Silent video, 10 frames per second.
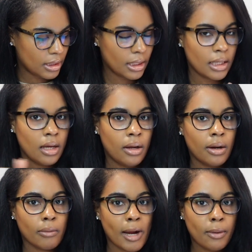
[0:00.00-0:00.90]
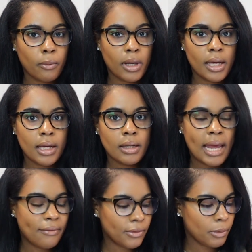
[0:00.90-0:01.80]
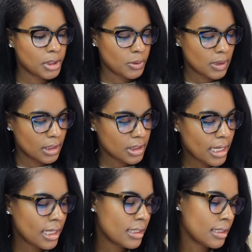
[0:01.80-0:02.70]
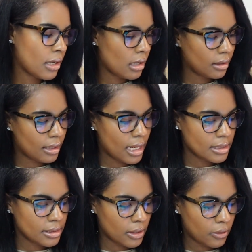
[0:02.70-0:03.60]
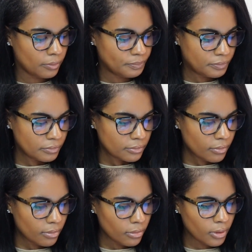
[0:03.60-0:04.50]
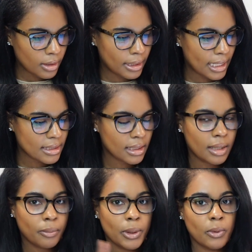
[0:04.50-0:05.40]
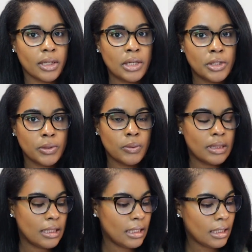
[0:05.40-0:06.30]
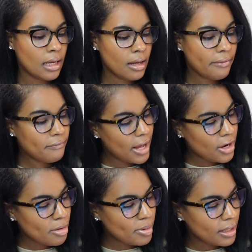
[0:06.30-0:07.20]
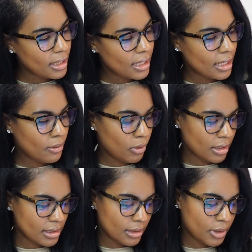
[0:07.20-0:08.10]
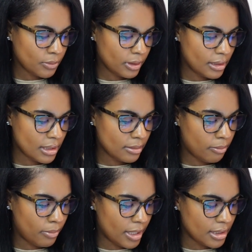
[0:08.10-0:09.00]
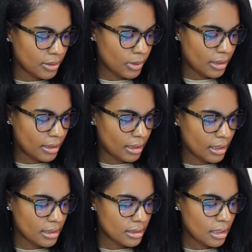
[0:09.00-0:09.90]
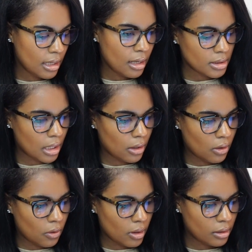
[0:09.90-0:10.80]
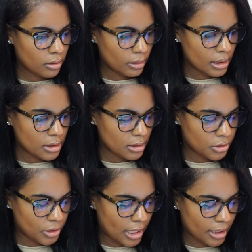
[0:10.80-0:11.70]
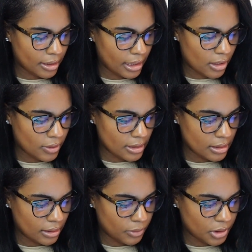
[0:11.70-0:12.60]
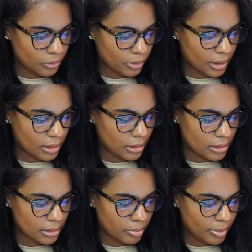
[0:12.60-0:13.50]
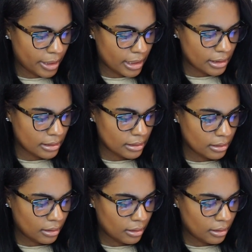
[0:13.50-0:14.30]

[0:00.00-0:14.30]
the right one after we choose the chase and all of that. So next up, we wanna do the fire pit, and we can see which one looks best with this. So let's just drag it down and see which one looks the best.